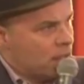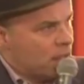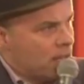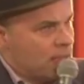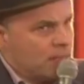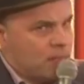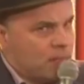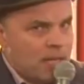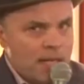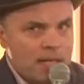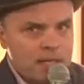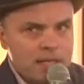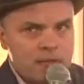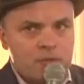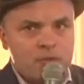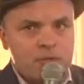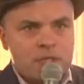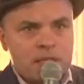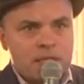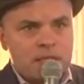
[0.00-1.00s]
I'm not
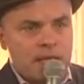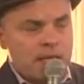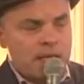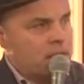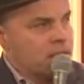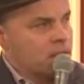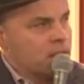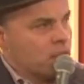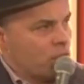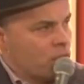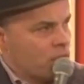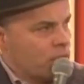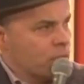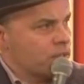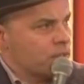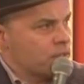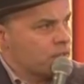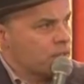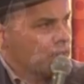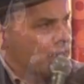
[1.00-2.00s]
interested in that as an
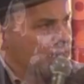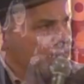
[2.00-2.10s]
artist.